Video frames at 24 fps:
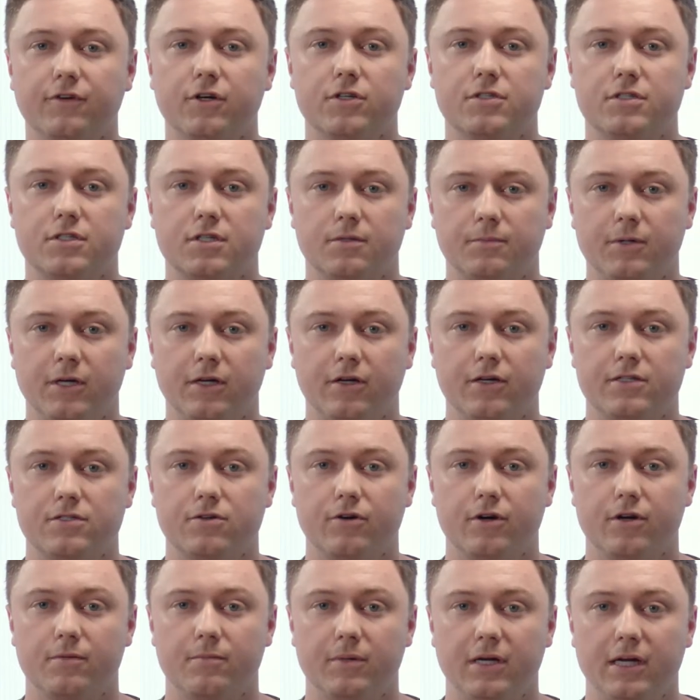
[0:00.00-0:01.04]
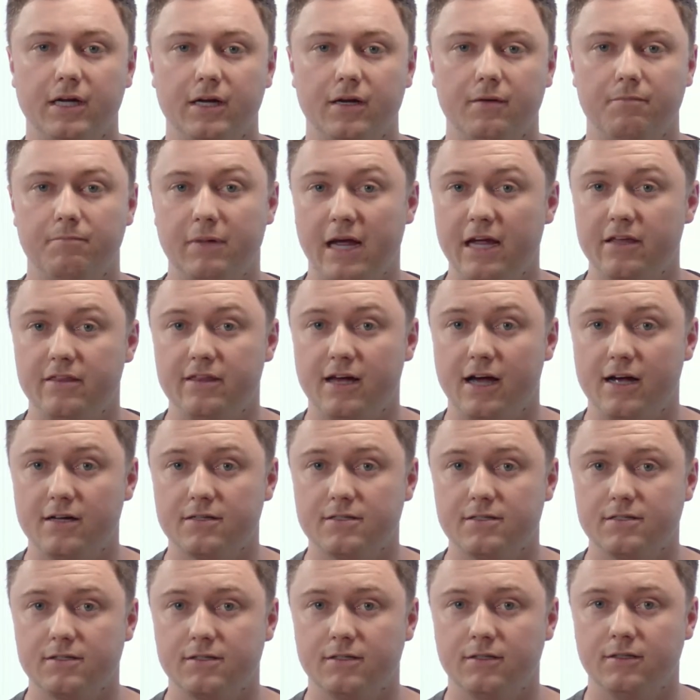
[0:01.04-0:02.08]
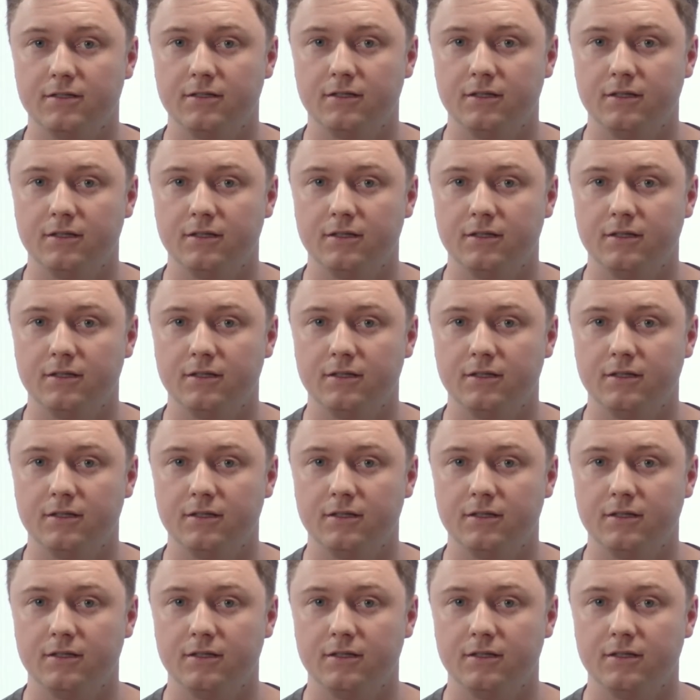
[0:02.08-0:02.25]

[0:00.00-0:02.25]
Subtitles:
first appeal is going to be pathos.